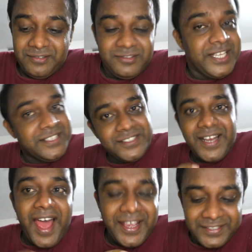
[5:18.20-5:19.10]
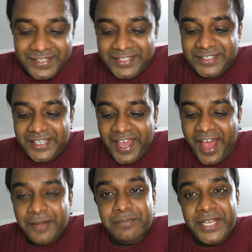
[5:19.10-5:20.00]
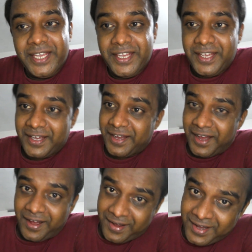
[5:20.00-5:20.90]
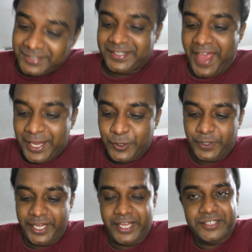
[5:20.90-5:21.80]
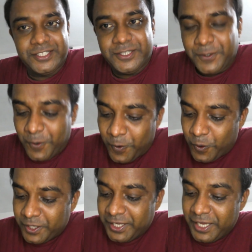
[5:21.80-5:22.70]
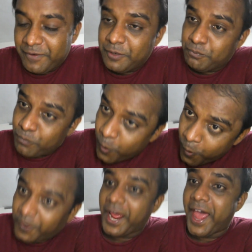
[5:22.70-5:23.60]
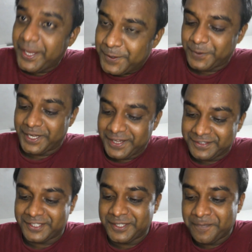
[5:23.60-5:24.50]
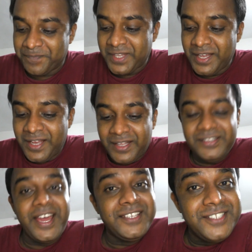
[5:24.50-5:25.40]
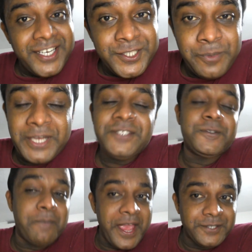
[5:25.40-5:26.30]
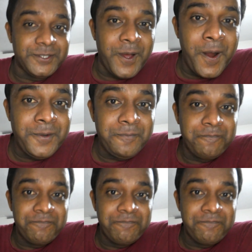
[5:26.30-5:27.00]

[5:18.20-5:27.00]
thin slicing can be as accurate or even more accurate than judgments based on